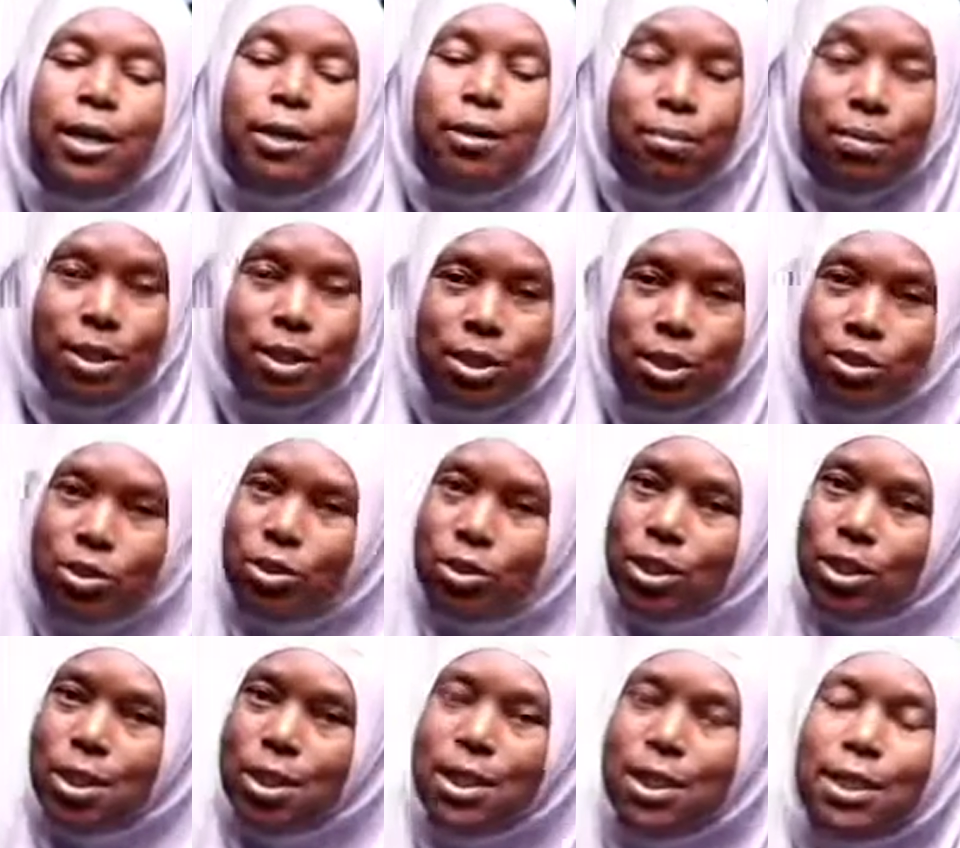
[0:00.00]
Imagine you're
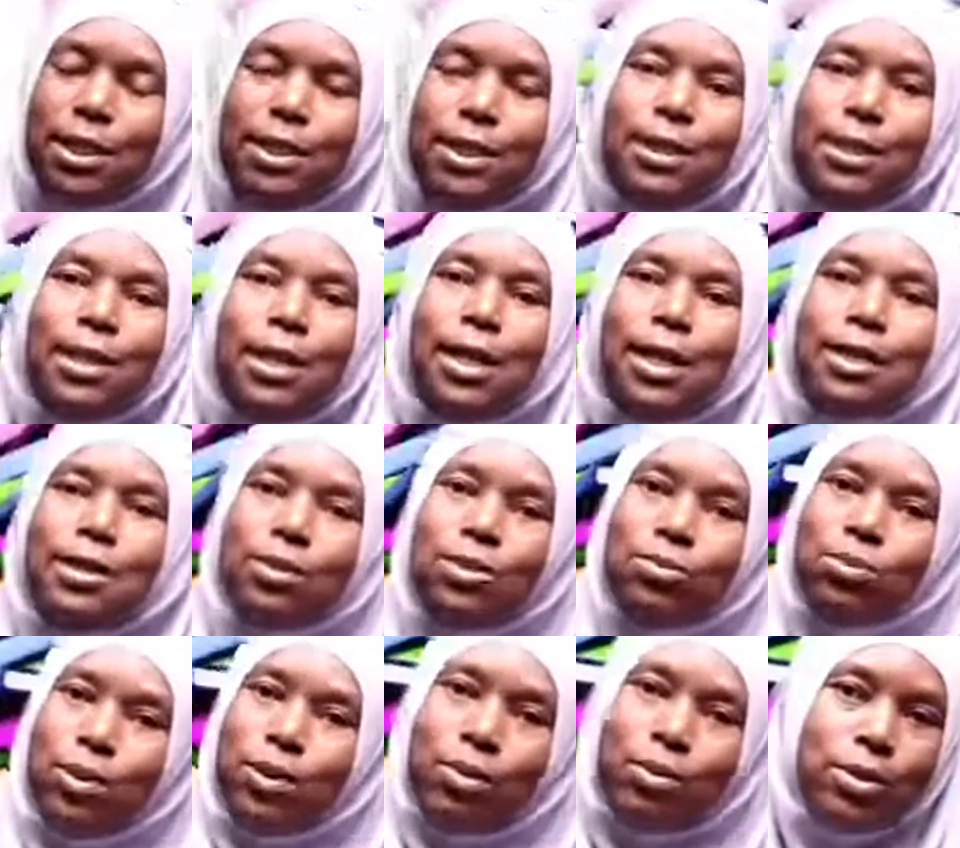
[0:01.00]
seated in
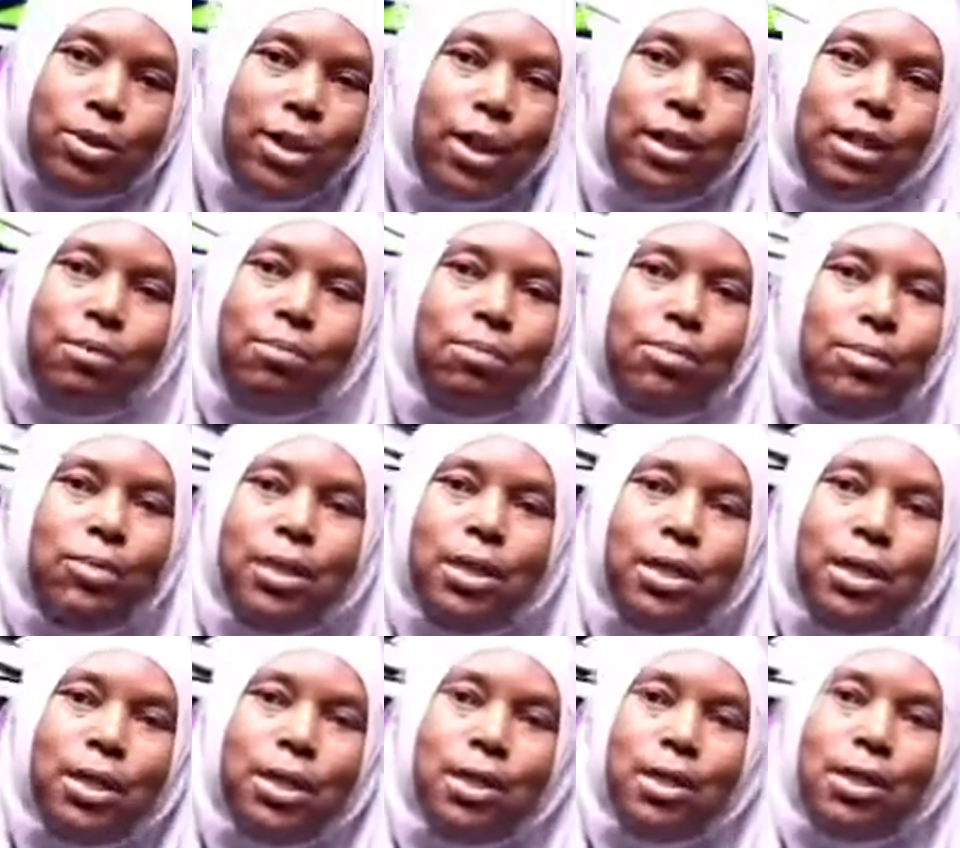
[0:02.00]
class without any
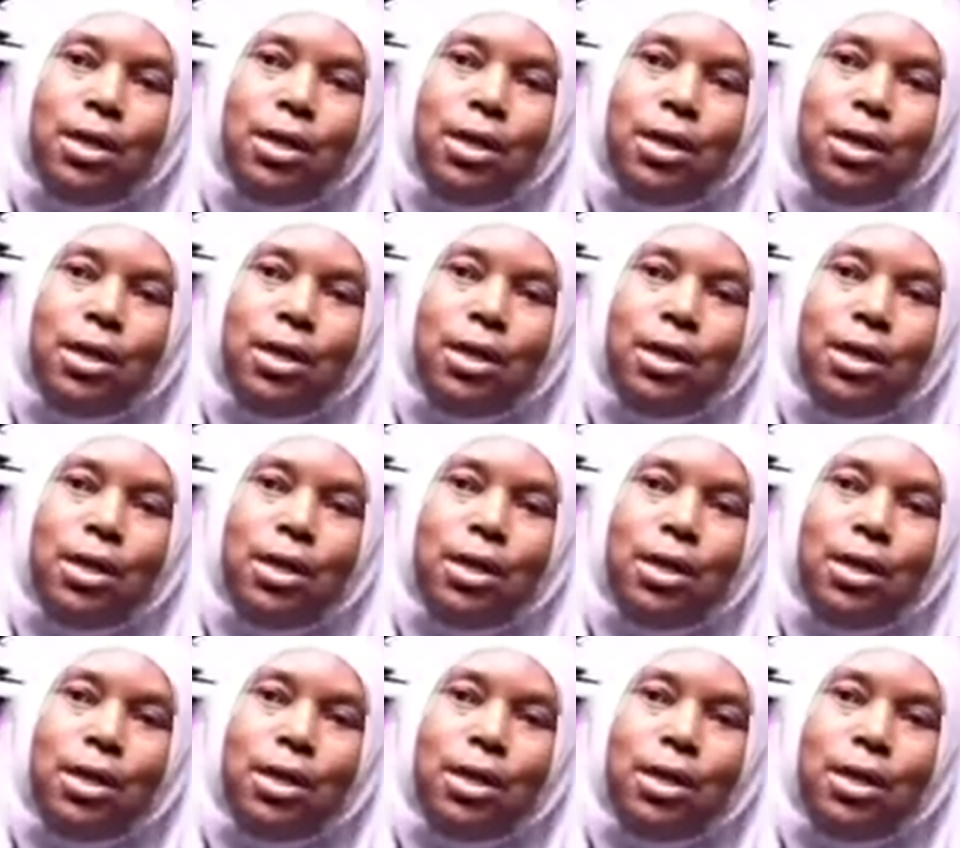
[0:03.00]
book.